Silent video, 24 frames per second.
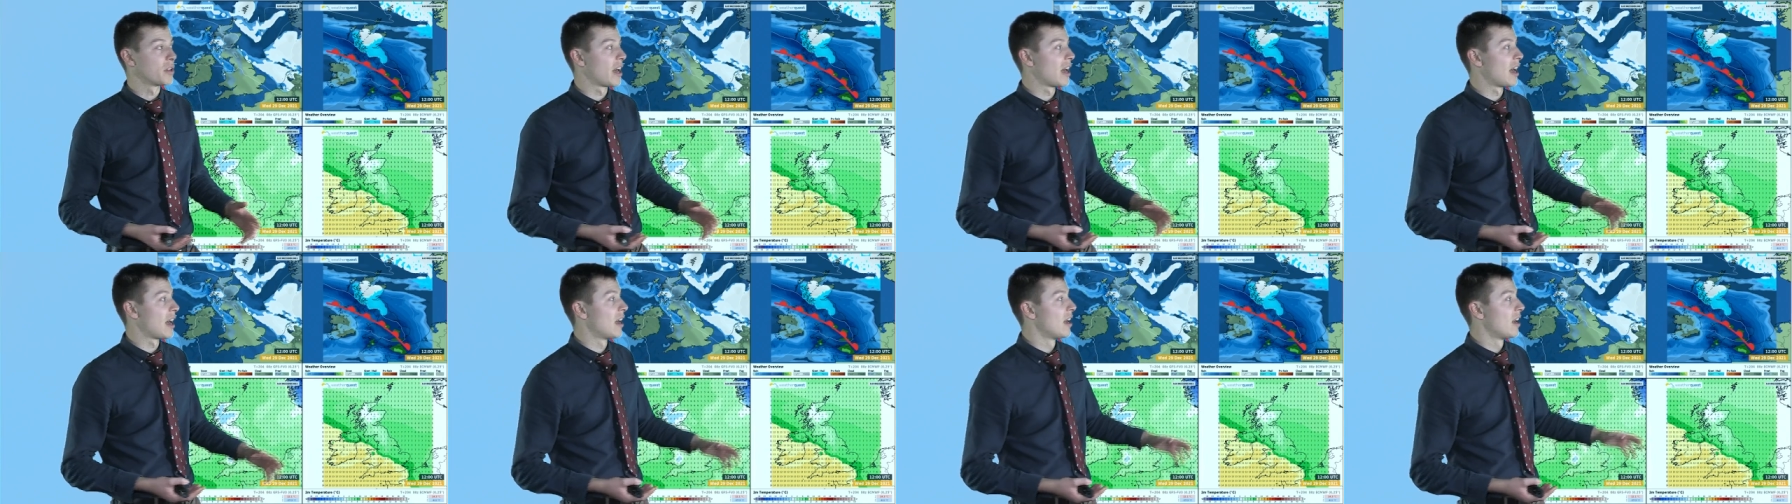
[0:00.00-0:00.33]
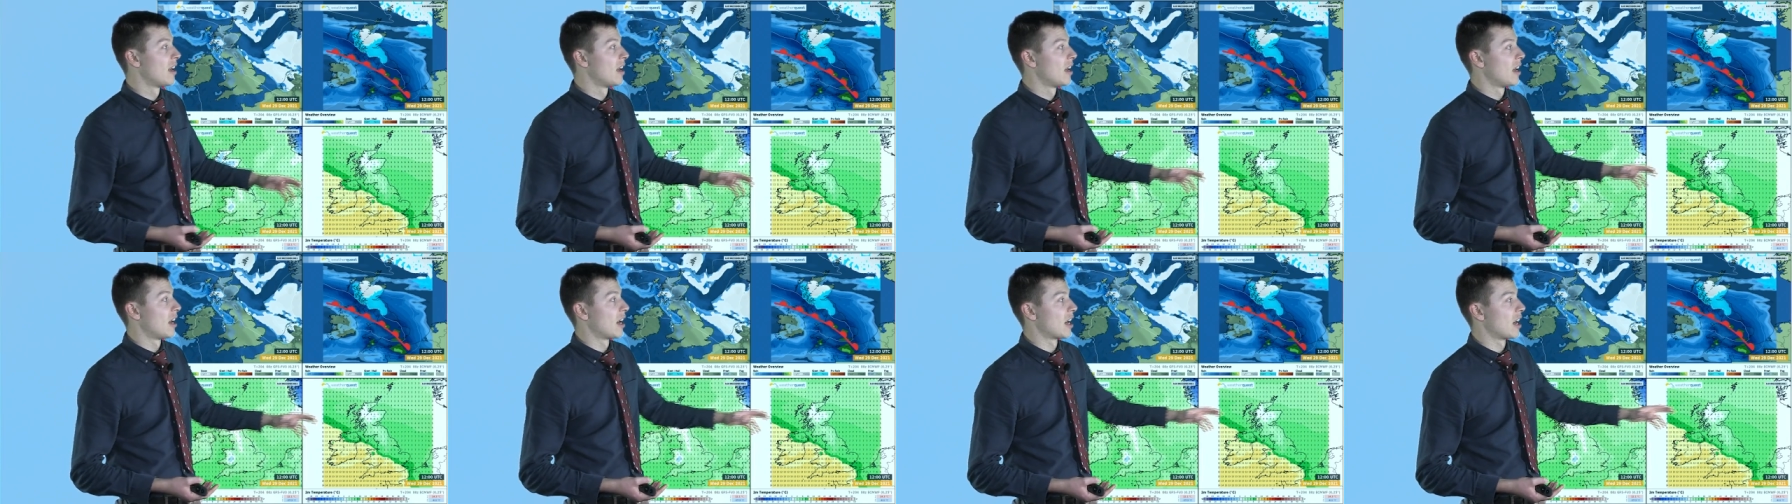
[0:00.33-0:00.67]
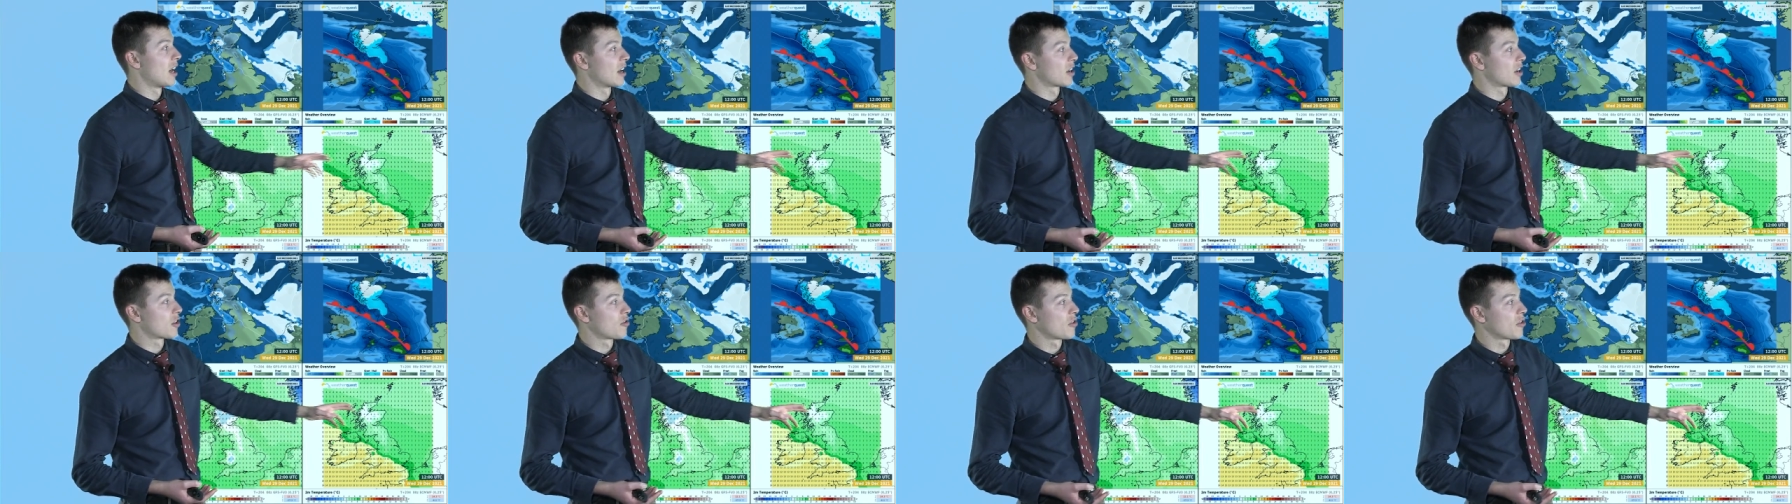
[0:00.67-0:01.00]
air
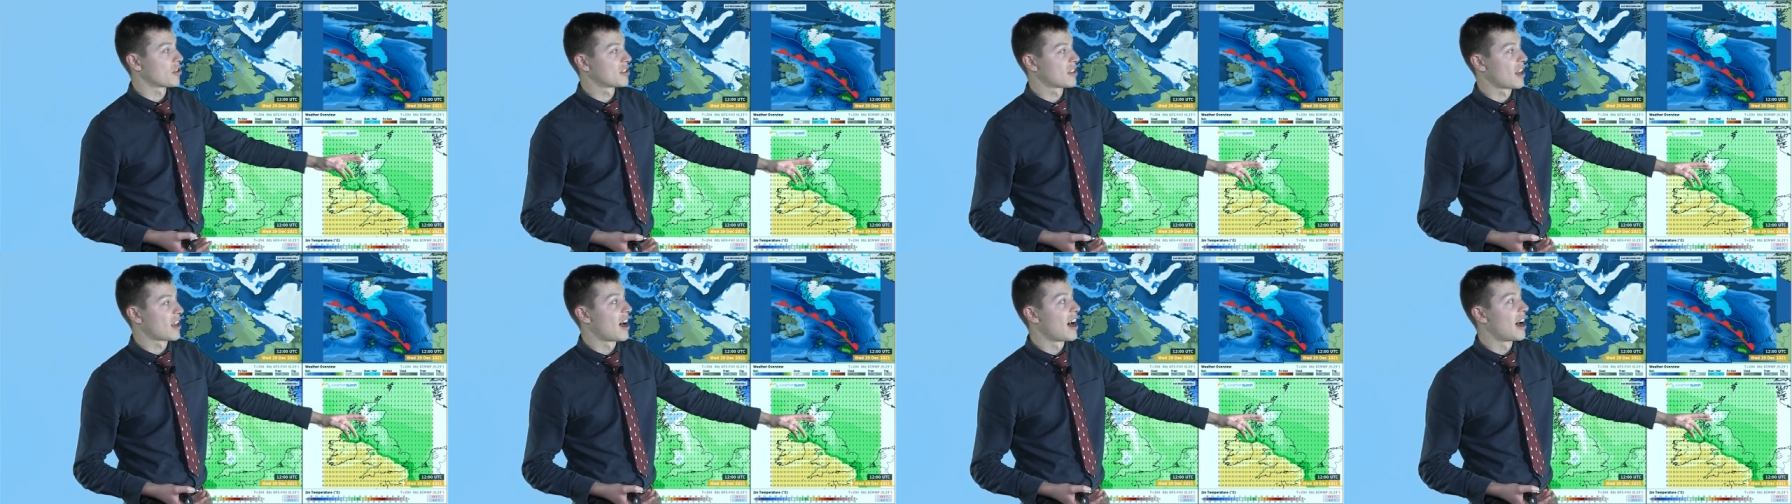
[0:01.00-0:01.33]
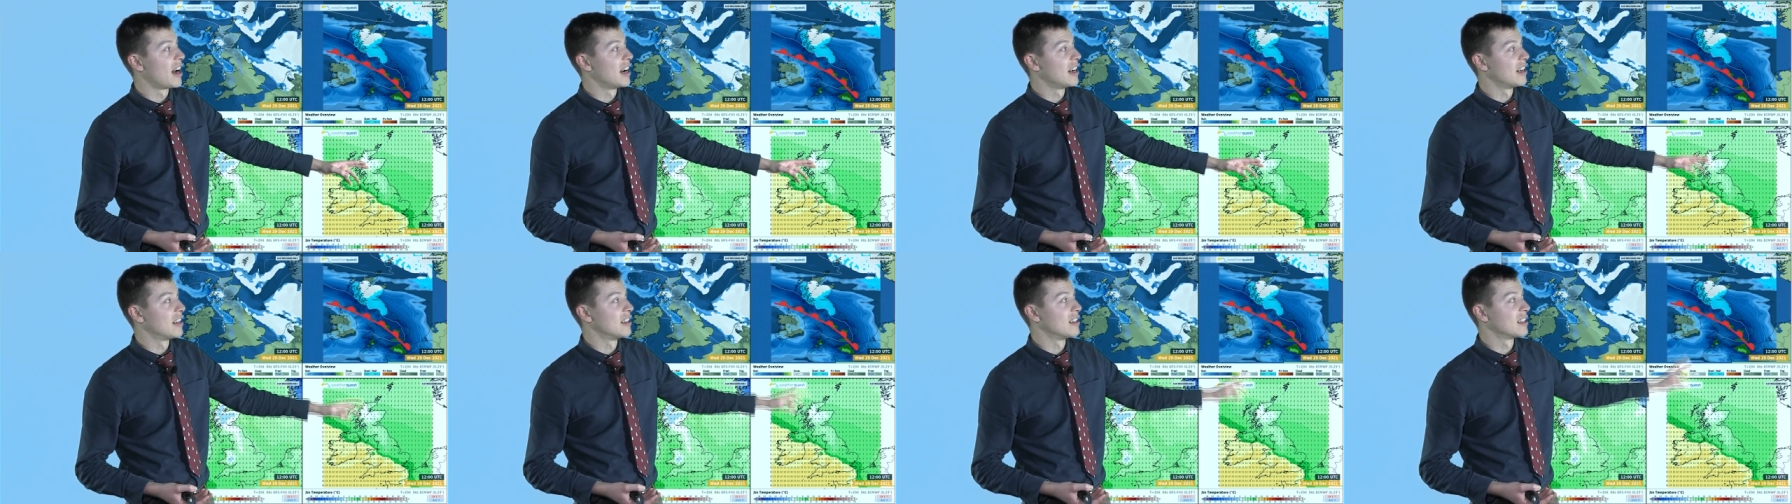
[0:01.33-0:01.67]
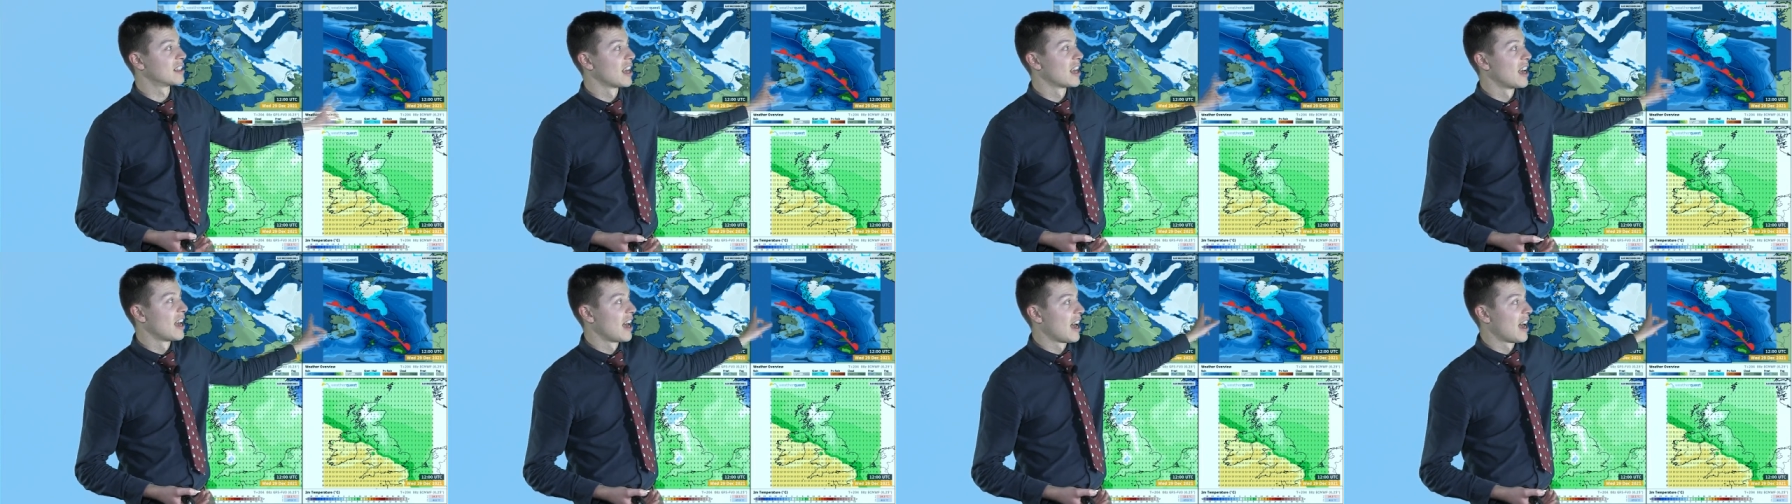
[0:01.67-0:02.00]
across the Highlands,